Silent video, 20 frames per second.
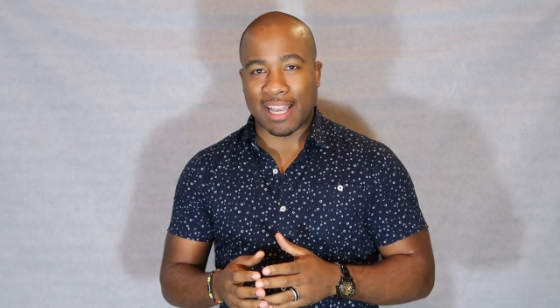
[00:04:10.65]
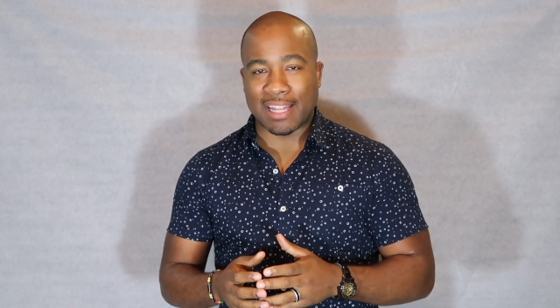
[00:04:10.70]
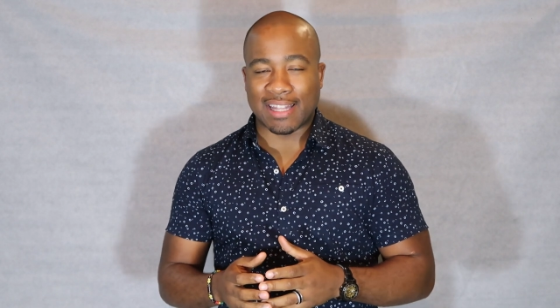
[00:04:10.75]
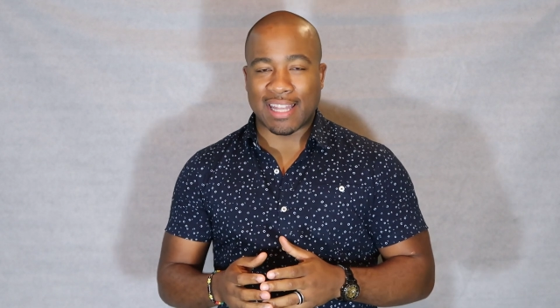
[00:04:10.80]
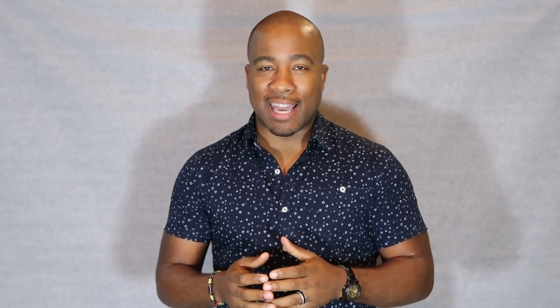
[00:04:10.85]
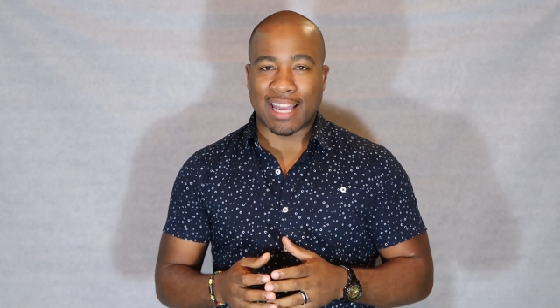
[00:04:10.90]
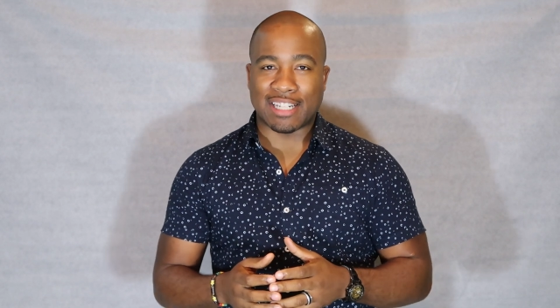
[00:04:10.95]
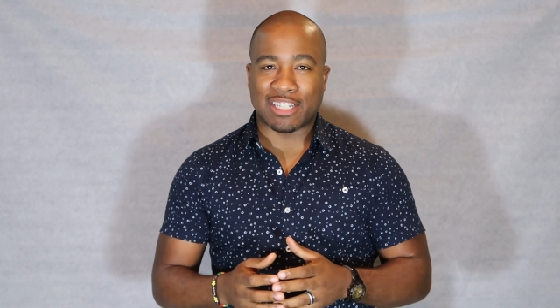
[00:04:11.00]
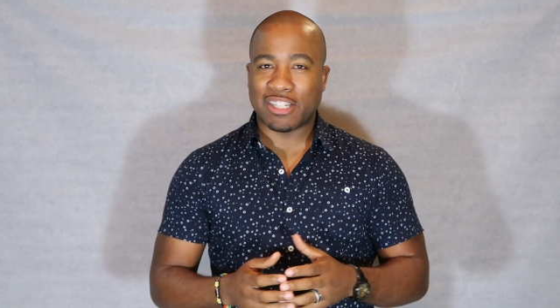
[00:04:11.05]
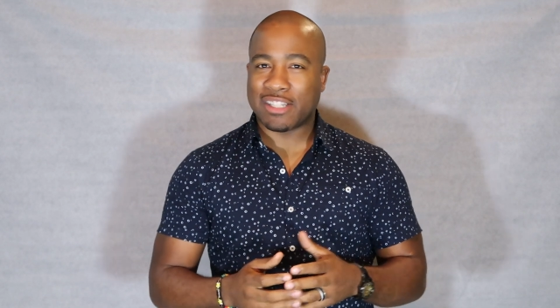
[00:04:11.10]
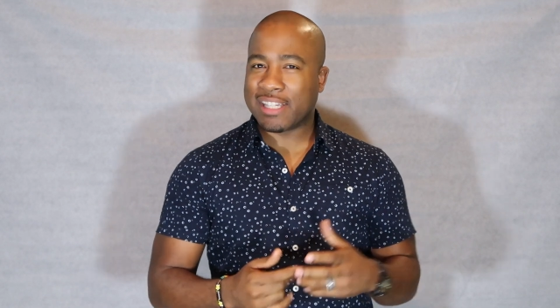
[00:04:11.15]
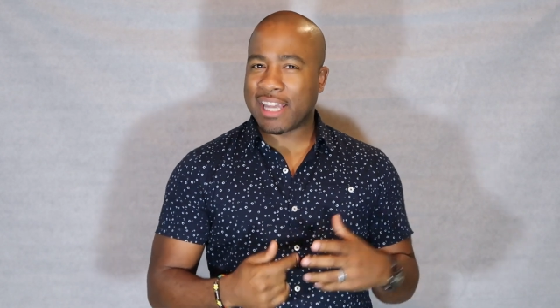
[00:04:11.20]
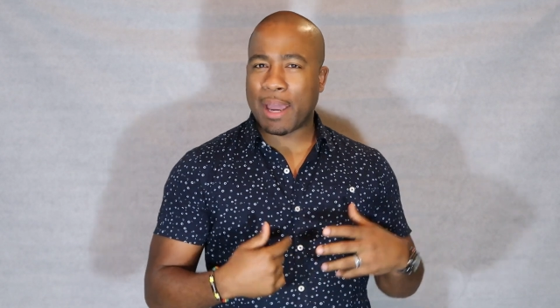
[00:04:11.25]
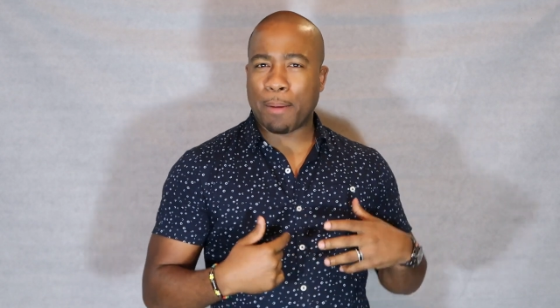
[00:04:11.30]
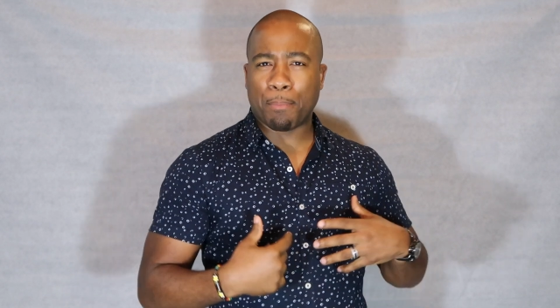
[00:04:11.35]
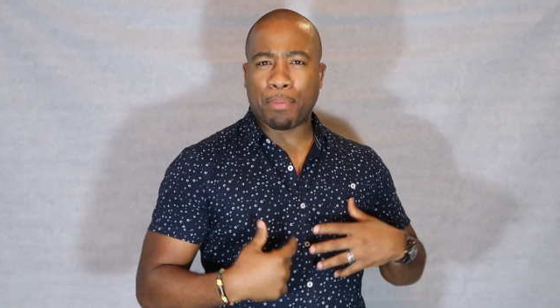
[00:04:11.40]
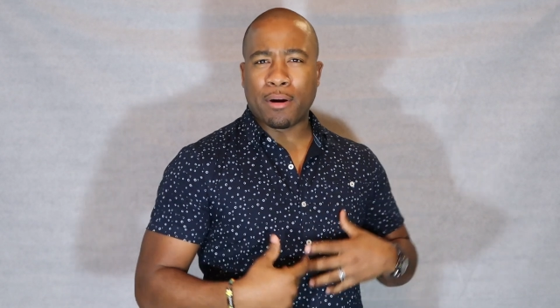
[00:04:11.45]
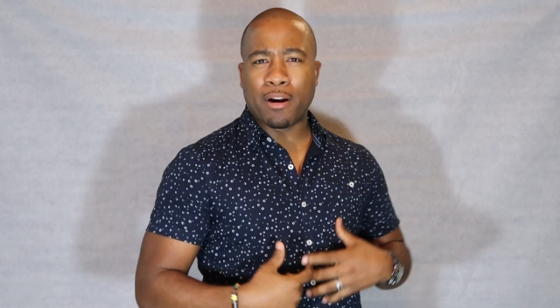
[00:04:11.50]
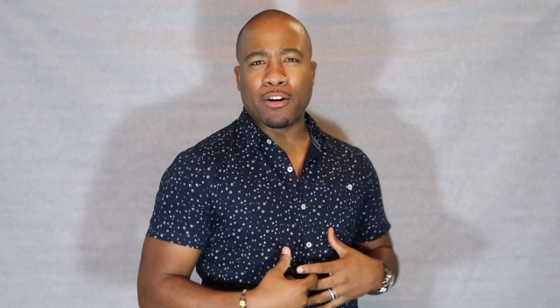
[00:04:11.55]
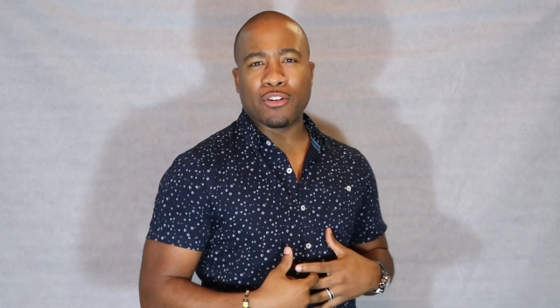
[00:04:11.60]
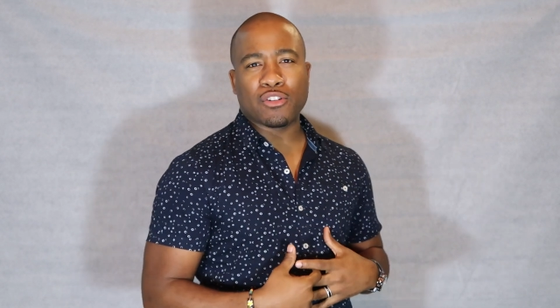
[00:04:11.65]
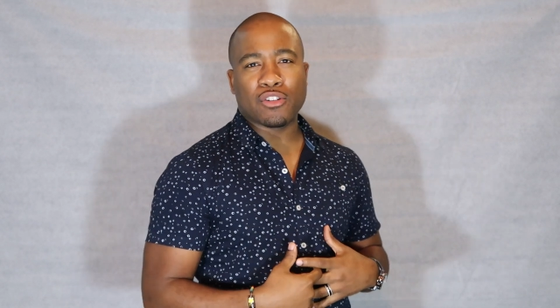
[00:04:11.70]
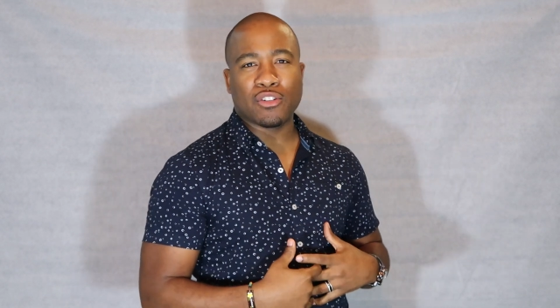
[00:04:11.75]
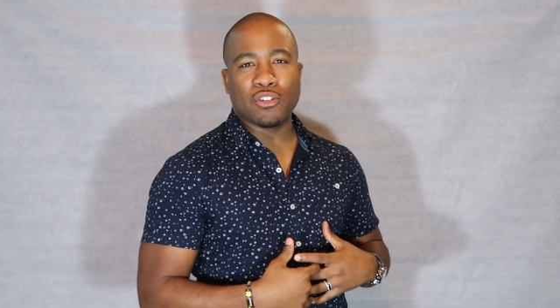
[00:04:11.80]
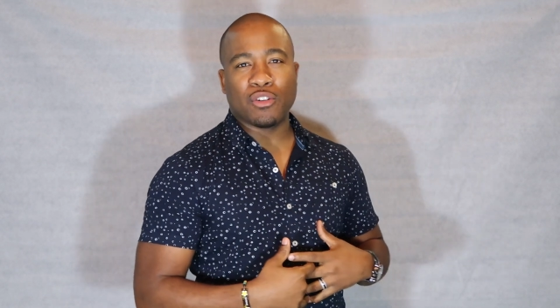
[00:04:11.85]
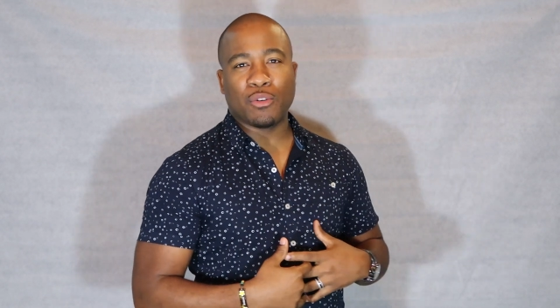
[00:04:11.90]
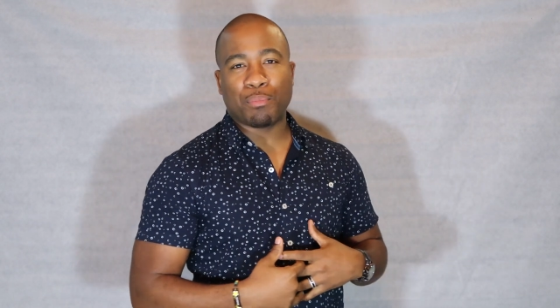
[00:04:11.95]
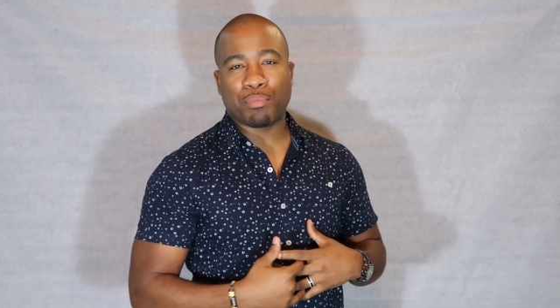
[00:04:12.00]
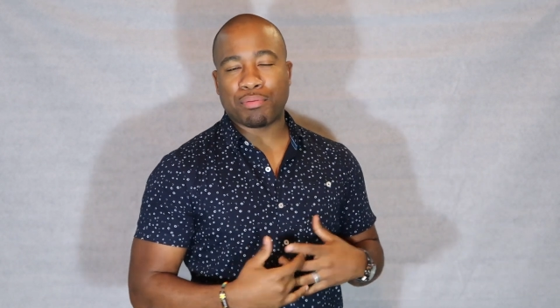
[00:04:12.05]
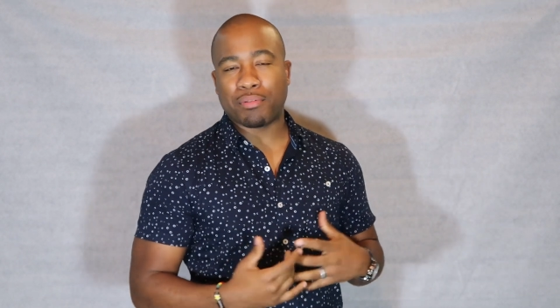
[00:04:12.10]
and that
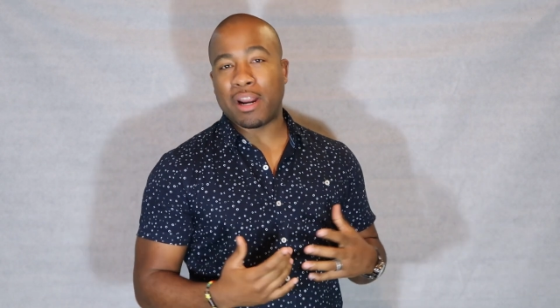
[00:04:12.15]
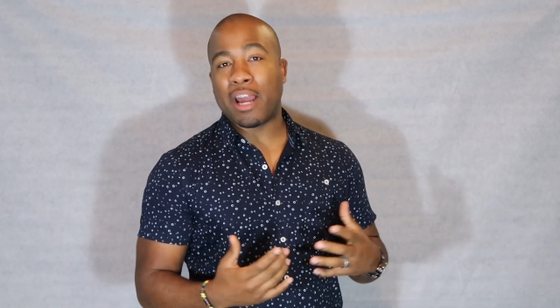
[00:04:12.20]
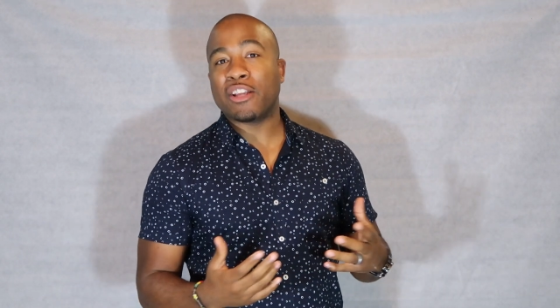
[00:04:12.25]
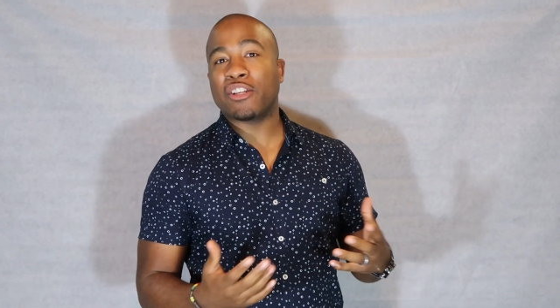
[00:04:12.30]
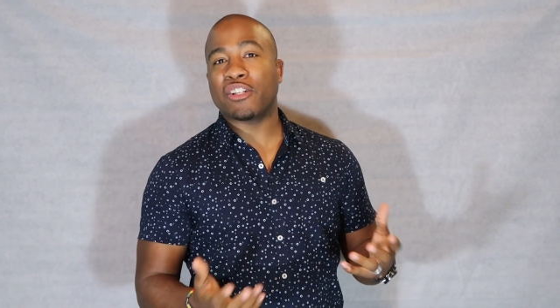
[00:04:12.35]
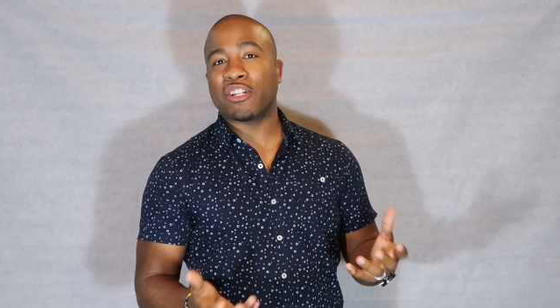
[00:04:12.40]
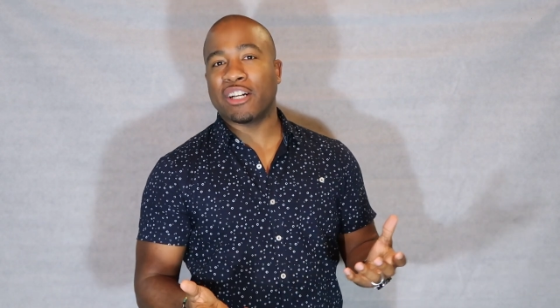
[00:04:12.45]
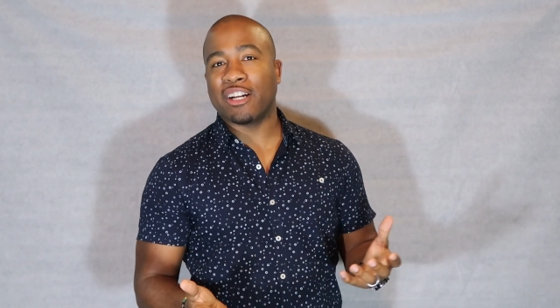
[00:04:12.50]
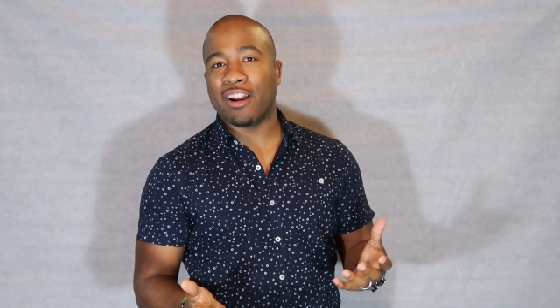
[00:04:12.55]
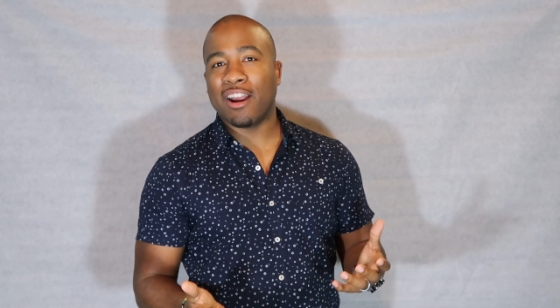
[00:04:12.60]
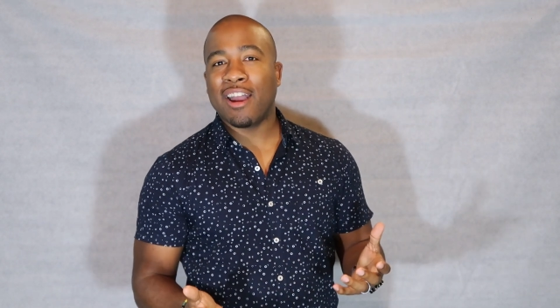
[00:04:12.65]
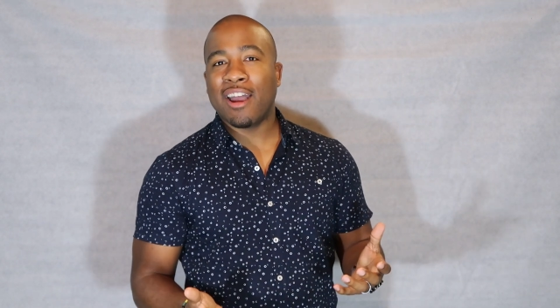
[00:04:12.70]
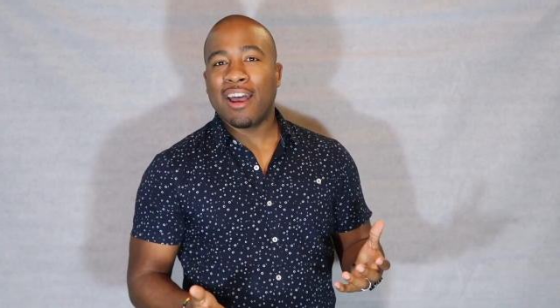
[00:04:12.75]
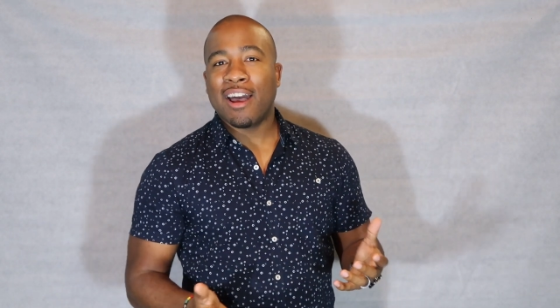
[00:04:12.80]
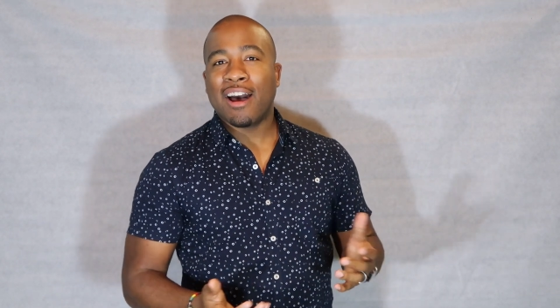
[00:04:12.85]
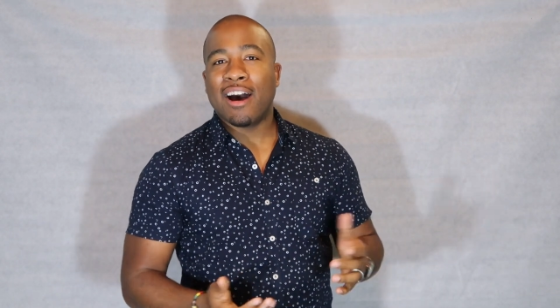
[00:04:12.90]
personal pressure